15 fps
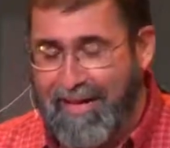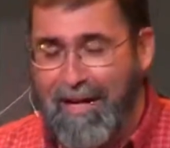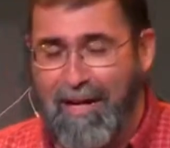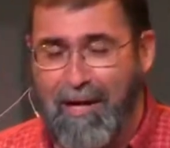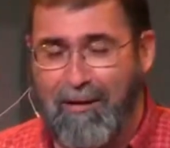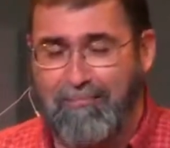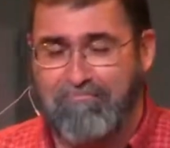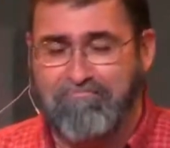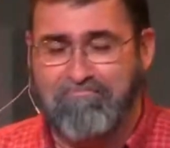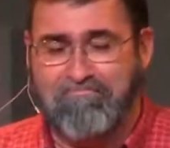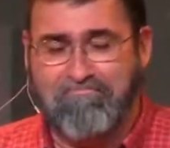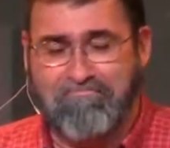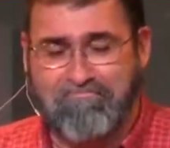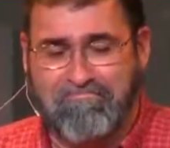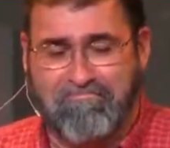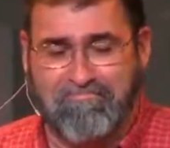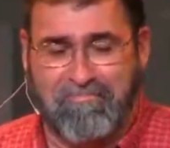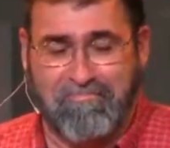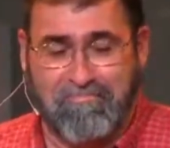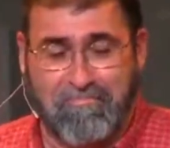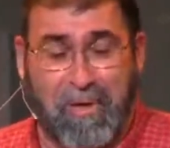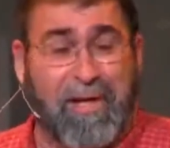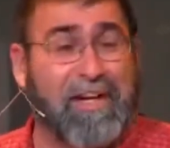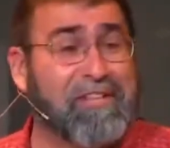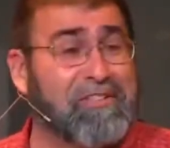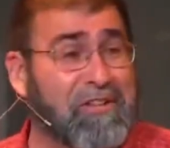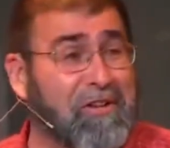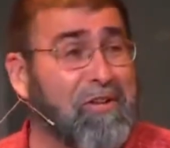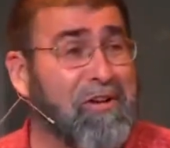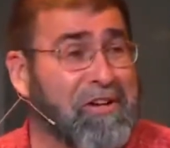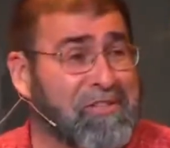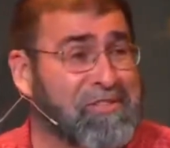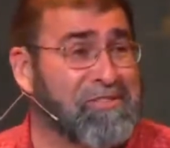but it's a long